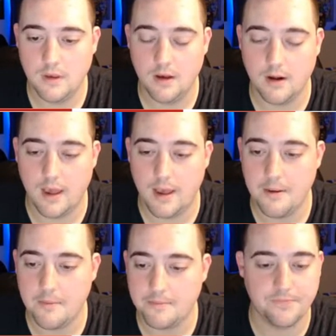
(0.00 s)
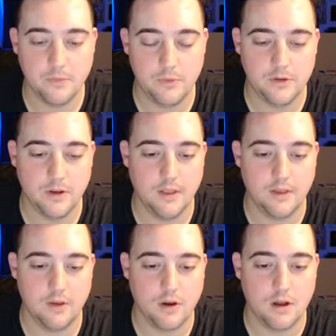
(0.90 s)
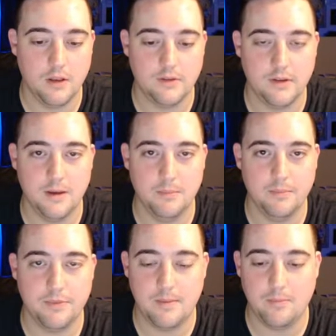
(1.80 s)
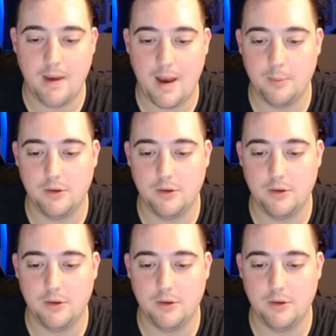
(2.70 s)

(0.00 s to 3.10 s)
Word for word: Okay, we saw like the Coliseum themed map.